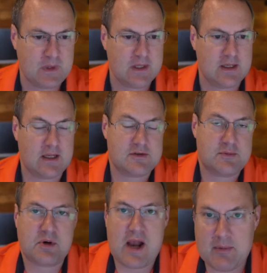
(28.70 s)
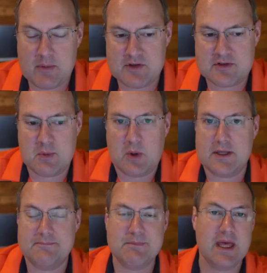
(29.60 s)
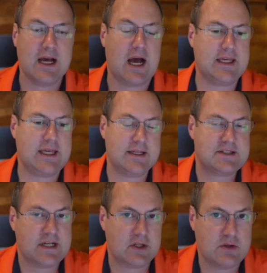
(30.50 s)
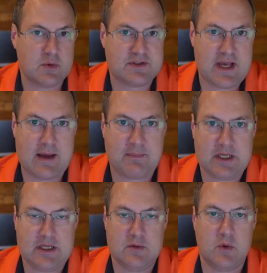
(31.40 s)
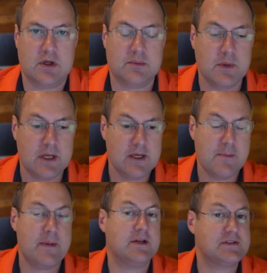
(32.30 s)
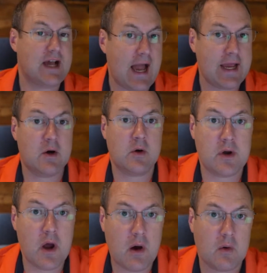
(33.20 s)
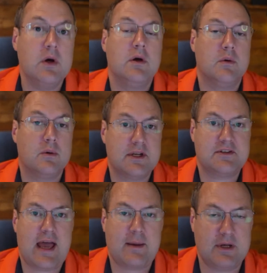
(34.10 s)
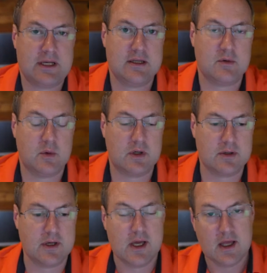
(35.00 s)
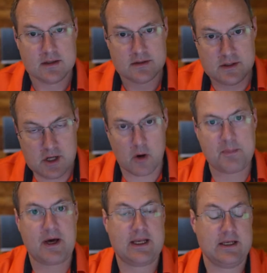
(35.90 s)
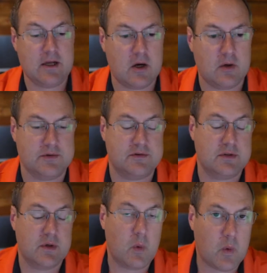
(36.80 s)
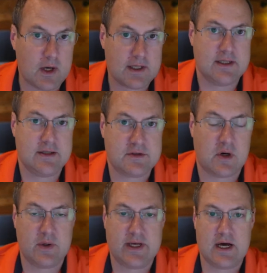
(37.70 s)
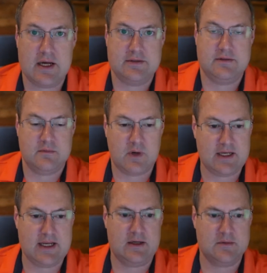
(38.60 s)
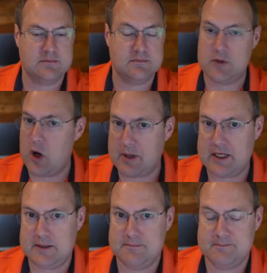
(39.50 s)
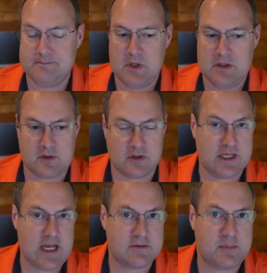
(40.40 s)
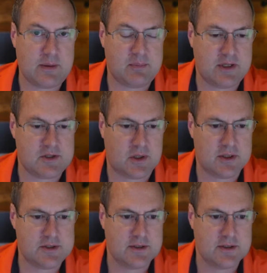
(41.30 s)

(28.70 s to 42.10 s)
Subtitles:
Now, there's a problem this morning. I can't tell you what's happening in the world because I don't know what is happening in the world. Nobody knows what is going on right now. Nobody. Certainly not the people in charge.